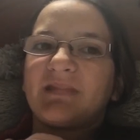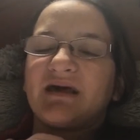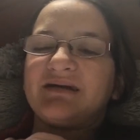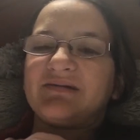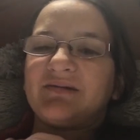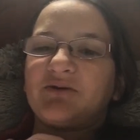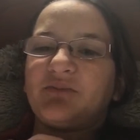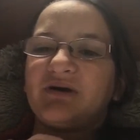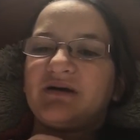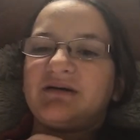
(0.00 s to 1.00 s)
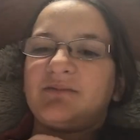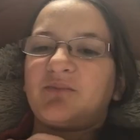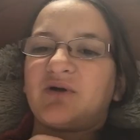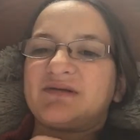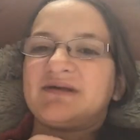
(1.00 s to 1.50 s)
it gets a little bit
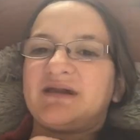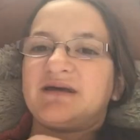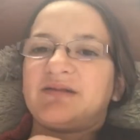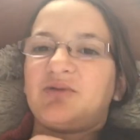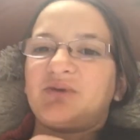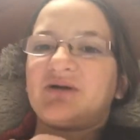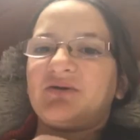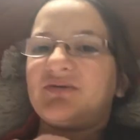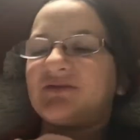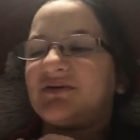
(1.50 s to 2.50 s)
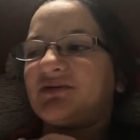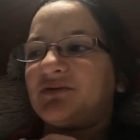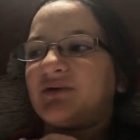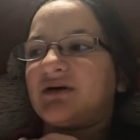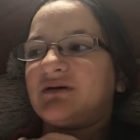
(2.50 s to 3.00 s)
more exciting, a little bit closer
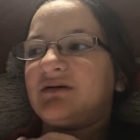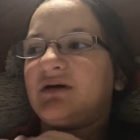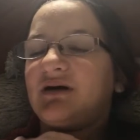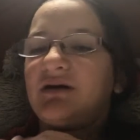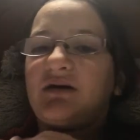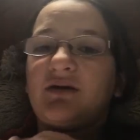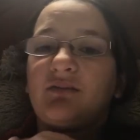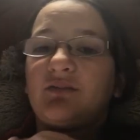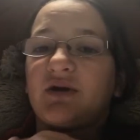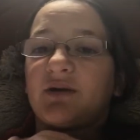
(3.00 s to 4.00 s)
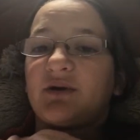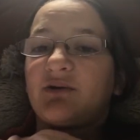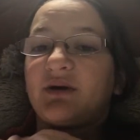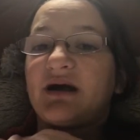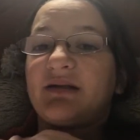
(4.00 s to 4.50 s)
to becoming
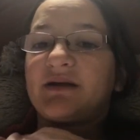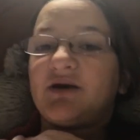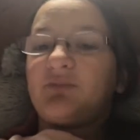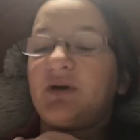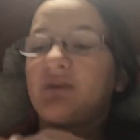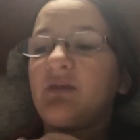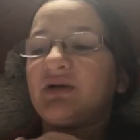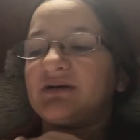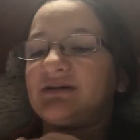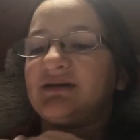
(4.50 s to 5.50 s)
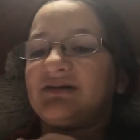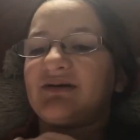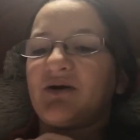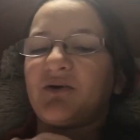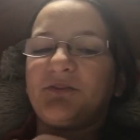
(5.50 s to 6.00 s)
a reality of being published.
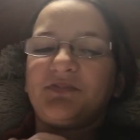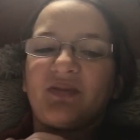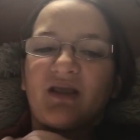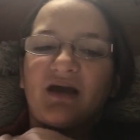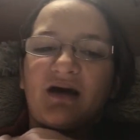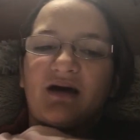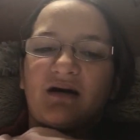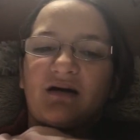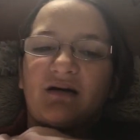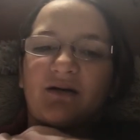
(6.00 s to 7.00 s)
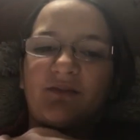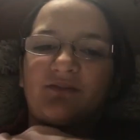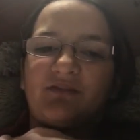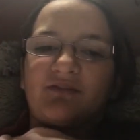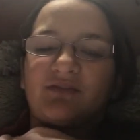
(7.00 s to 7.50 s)
So,
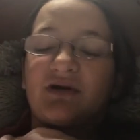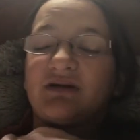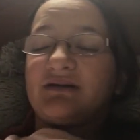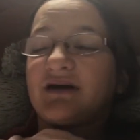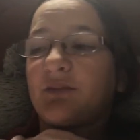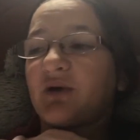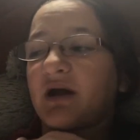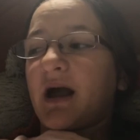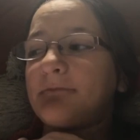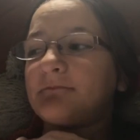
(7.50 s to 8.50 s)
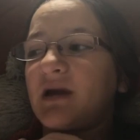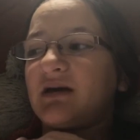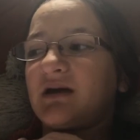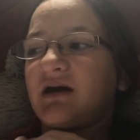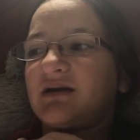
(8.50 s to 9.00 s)
I'm going to take a break. I
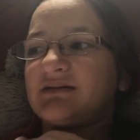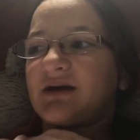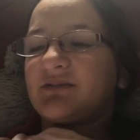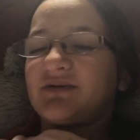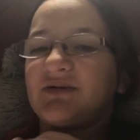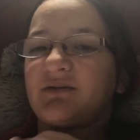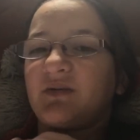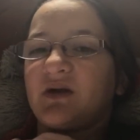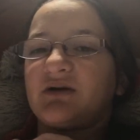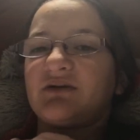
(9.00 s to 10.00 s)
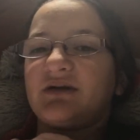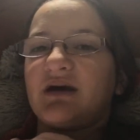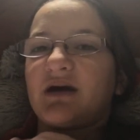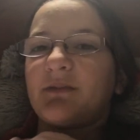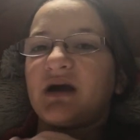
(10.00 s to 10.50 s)
may edit chapter 7 later
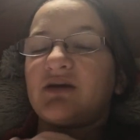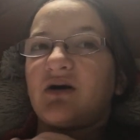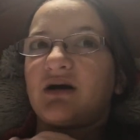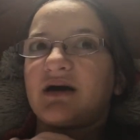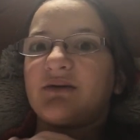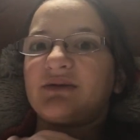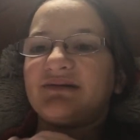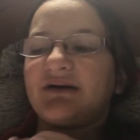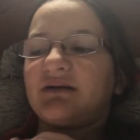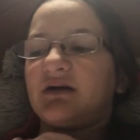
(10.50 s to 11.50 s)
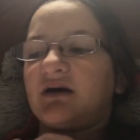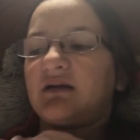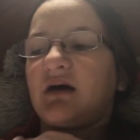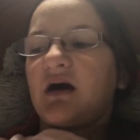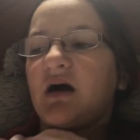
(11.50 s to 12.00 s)
today. I may not. I haven't decided yet.
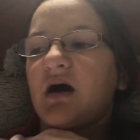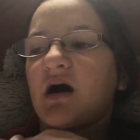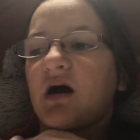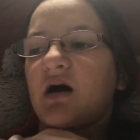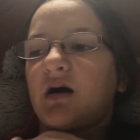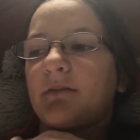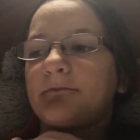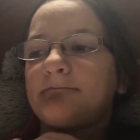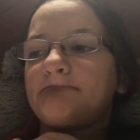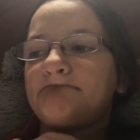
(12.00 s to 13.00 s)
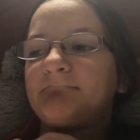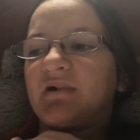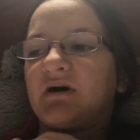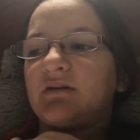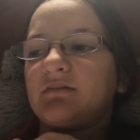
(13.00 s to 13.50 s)

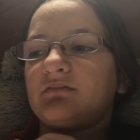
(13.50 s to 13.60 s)
But,